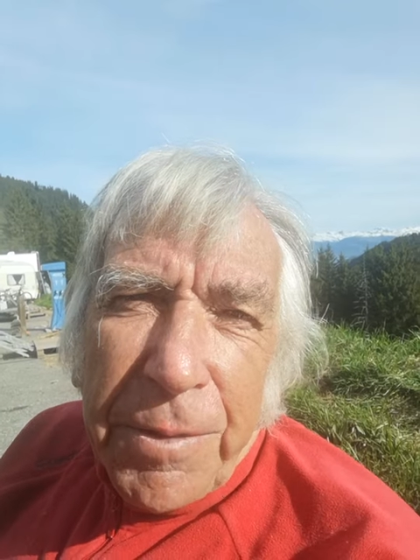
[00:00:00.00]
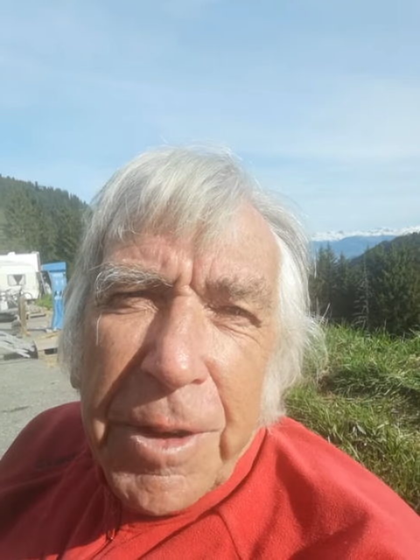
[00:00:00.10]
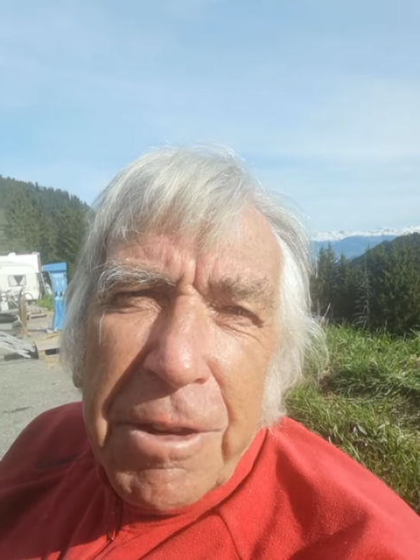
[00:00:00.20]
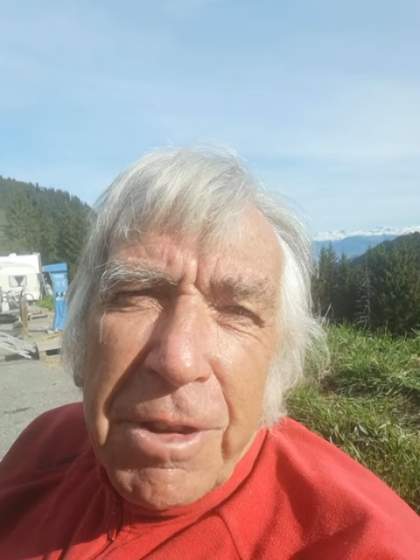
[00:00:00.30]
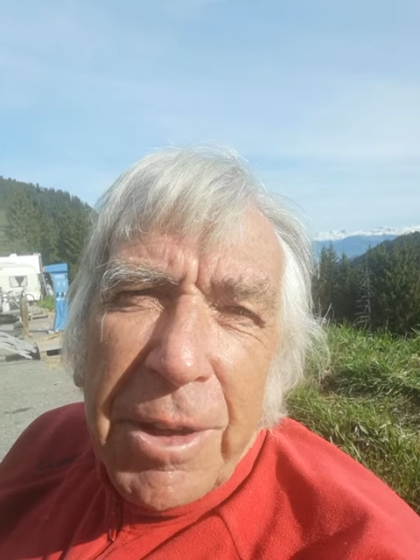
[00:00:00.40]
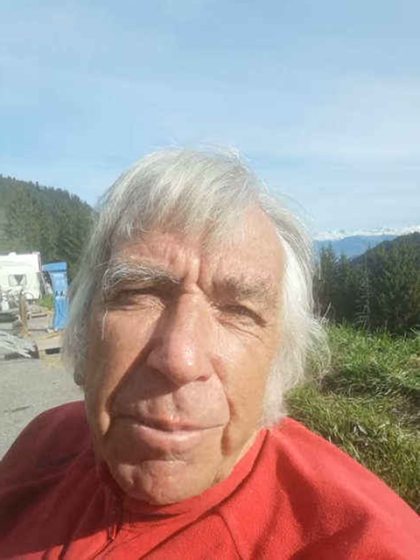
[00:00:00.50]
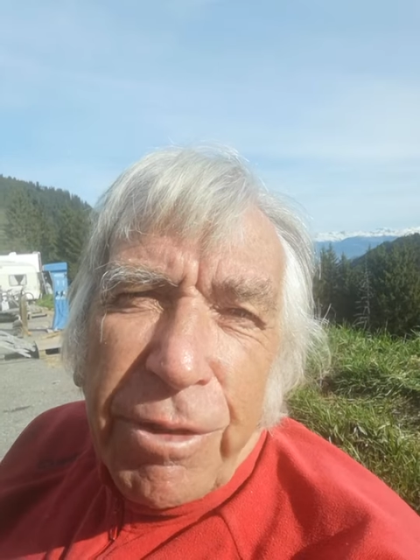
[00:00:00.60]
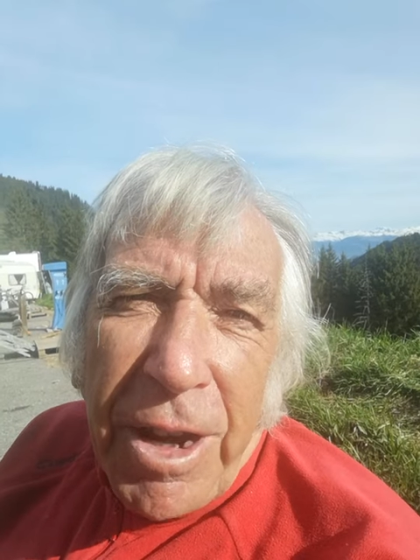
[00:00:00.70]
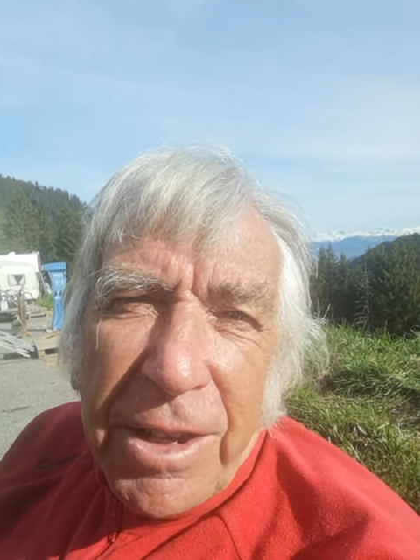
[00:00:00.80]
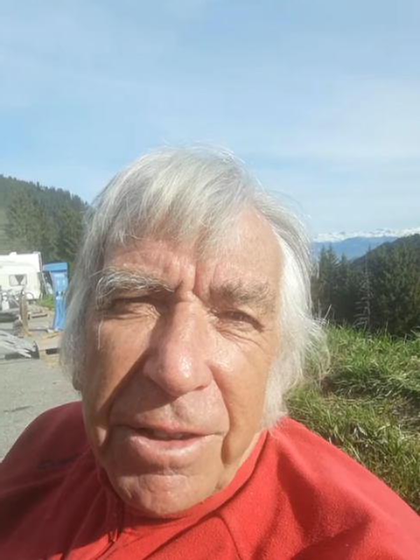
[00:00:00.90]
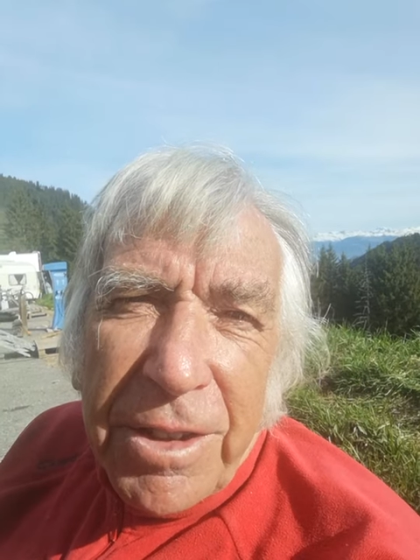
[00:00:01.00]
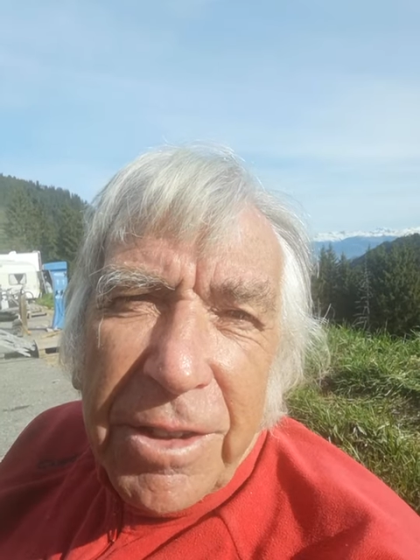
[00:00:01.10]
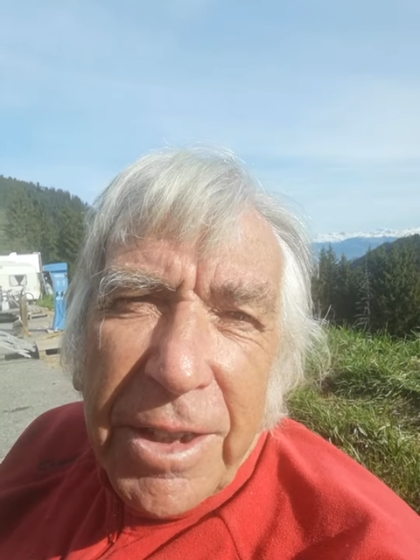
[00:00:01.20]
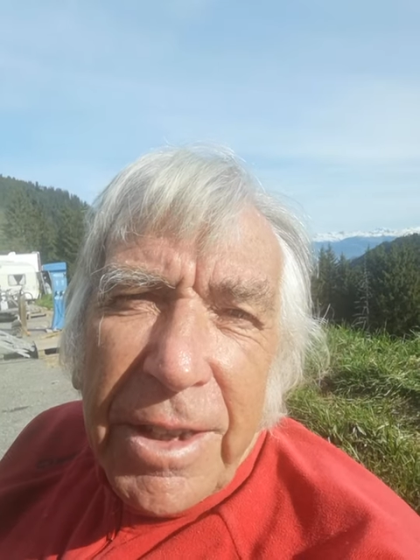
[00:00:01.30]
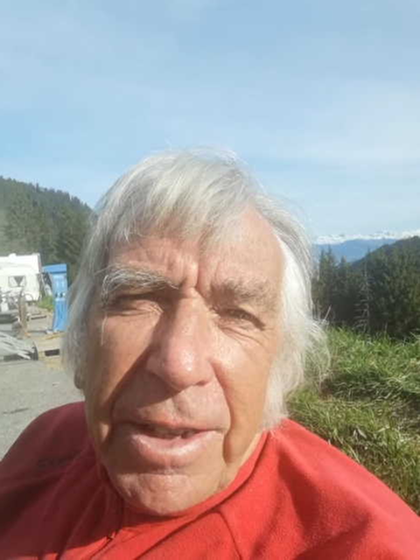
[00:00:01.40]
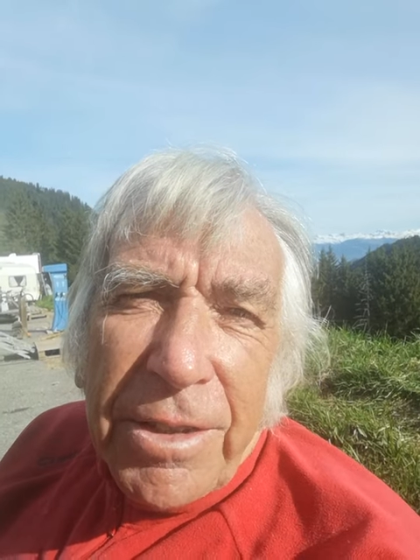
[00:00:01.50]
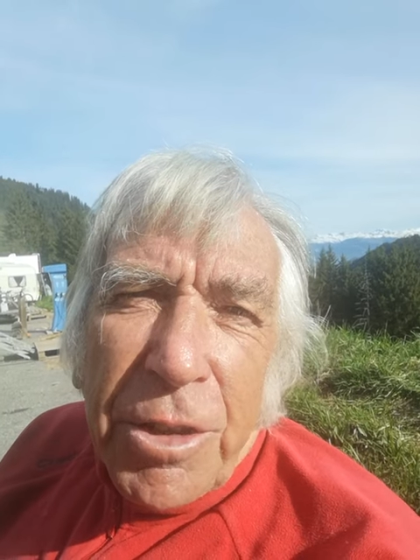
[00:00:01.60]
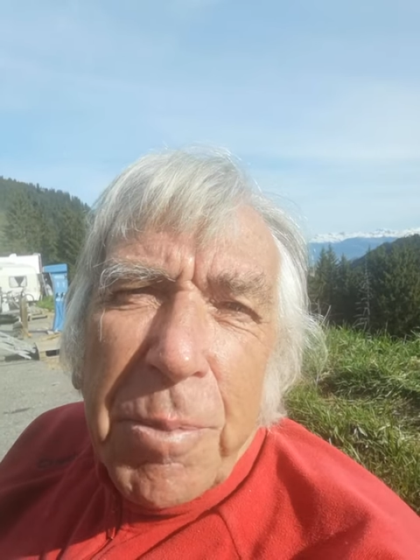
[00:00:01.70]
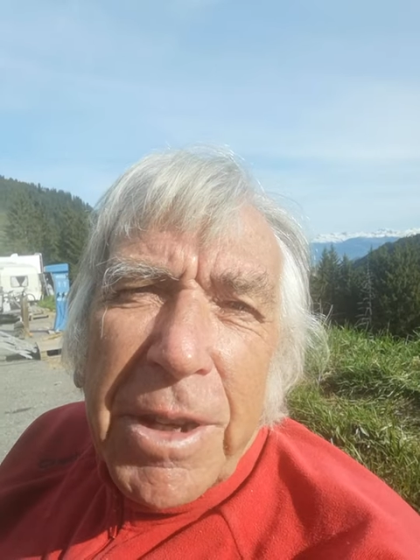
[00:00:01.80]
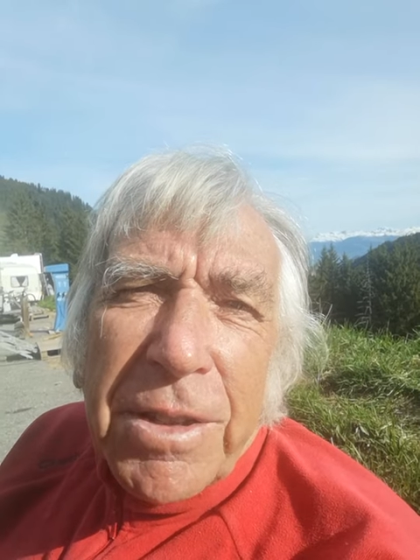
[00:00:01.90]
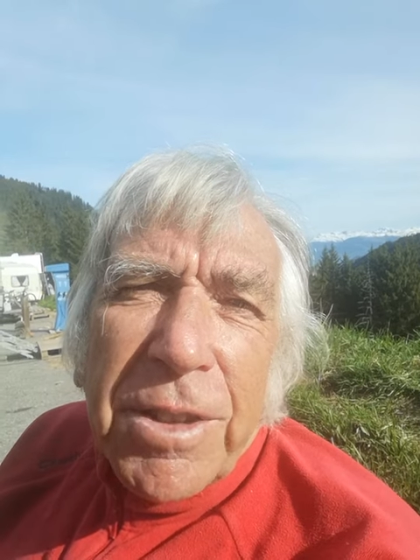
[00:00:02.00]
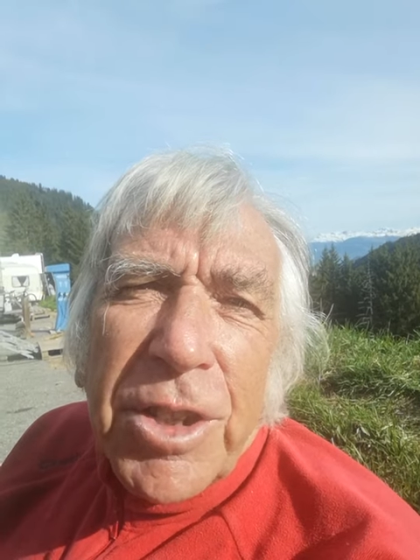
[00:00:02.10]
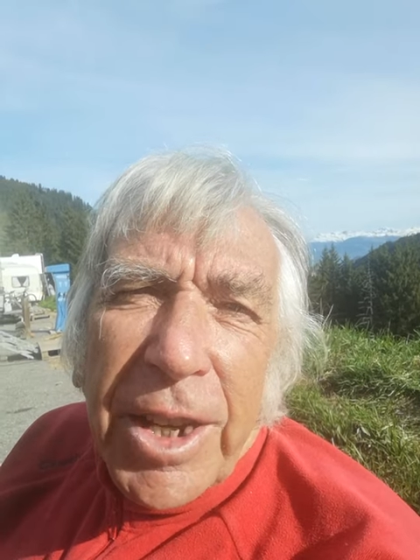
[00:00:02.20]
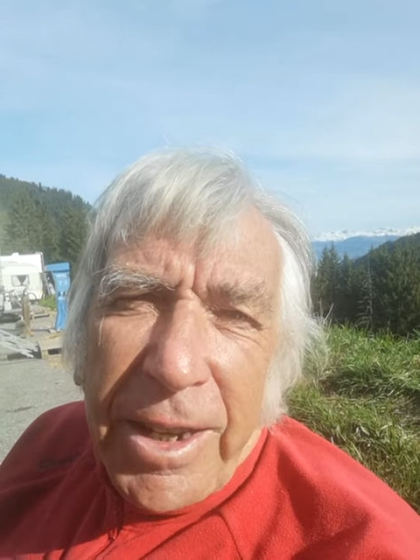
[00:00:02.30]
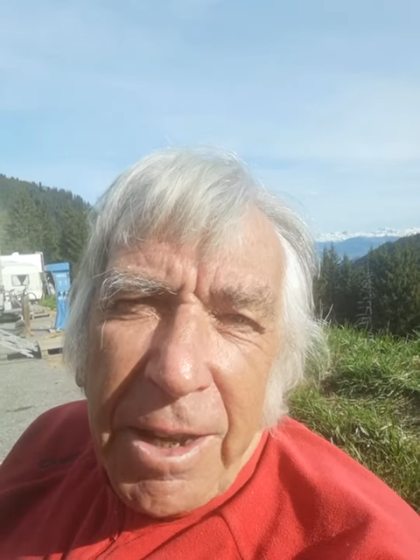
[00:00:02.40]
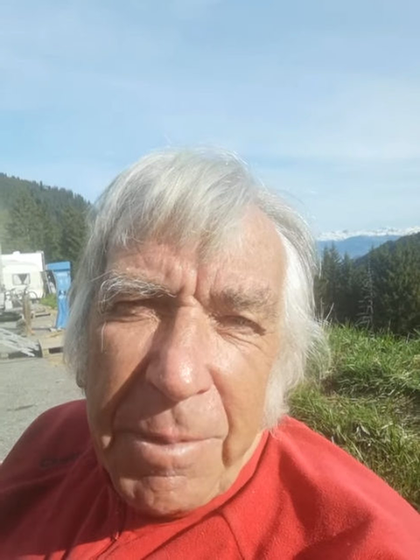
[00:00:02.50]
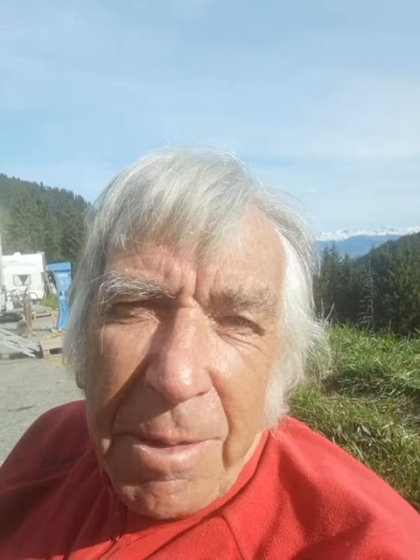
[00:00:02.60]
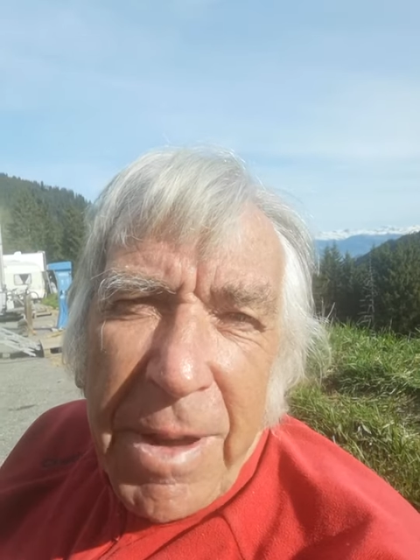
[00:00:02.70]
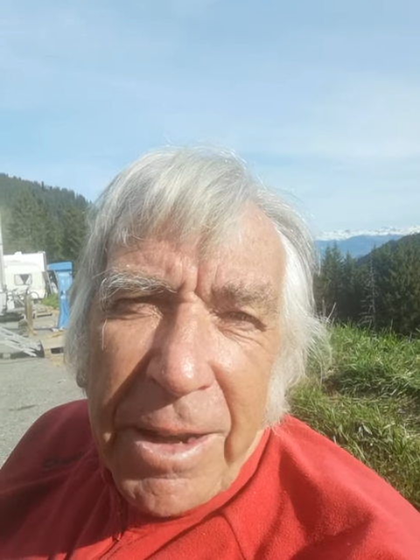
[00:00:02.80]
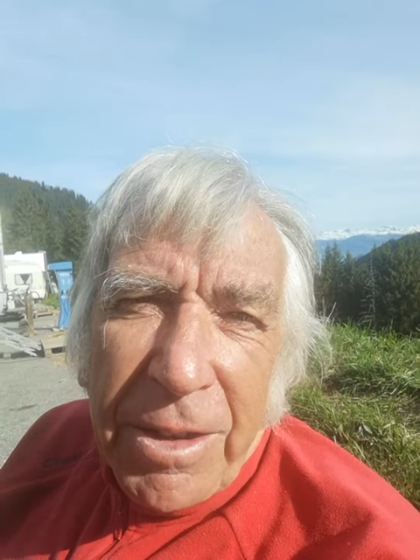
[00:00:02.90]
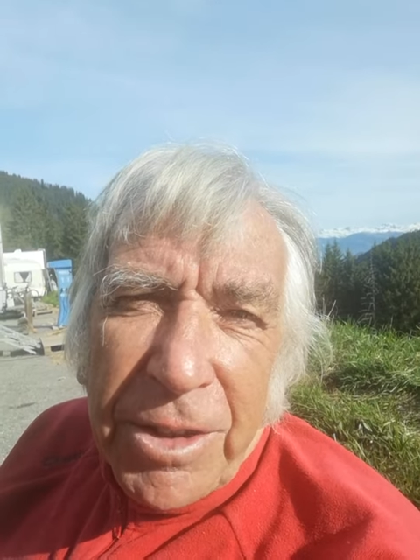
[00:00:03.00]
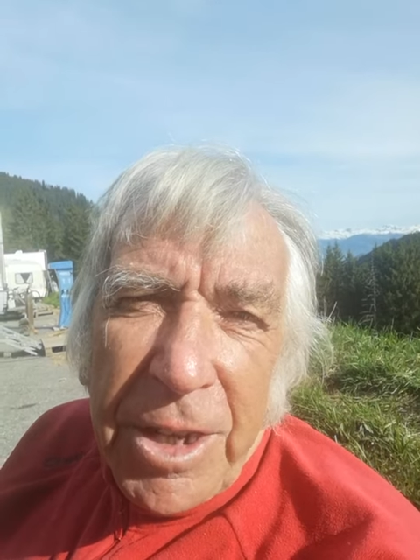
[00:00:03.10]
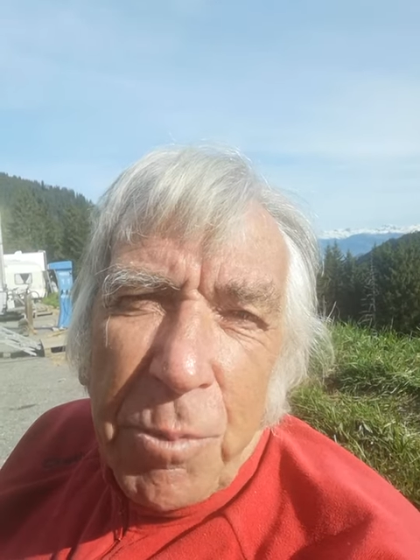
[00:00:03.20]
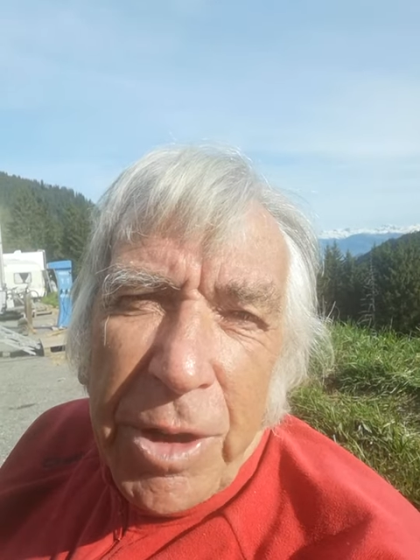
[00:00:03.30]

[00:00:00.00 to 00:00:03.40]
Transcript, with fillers: varying prices so best to check out my magazine